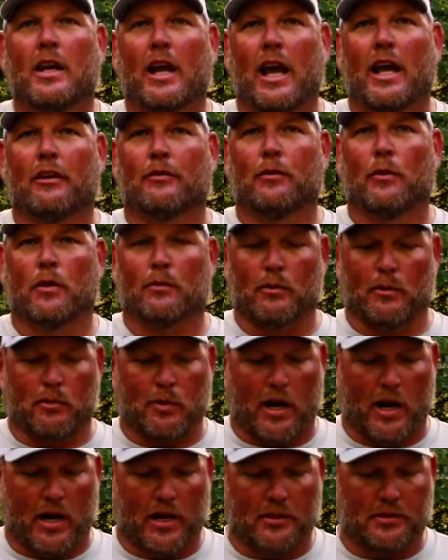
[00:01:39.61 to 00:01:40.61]
at affordable
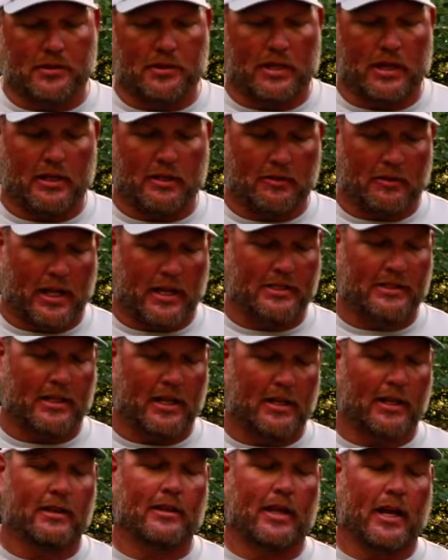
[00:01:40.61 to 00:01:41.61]
price. Now that's
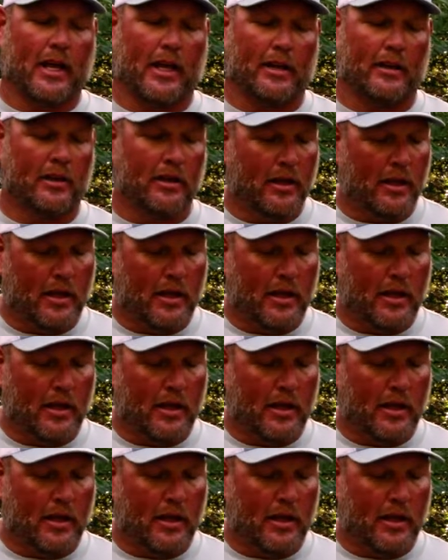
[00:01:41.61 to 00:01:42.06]
another thing.